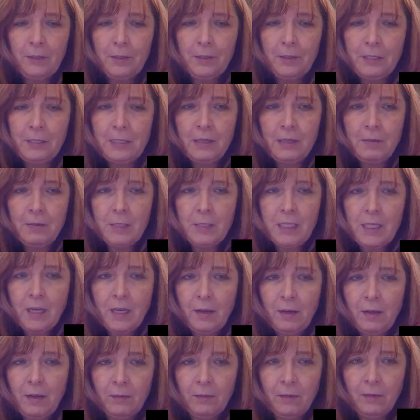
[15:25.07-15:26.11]
seems to
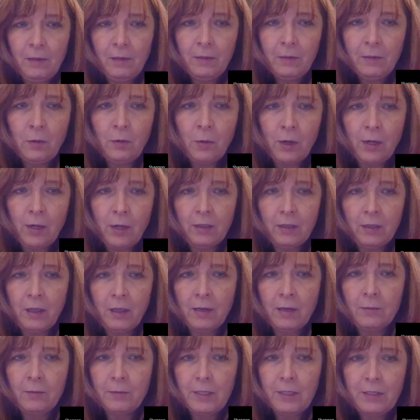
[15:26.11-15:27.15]
have quite a
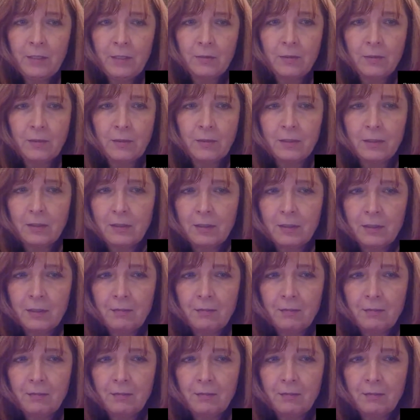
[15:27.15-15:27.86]
lot of resources.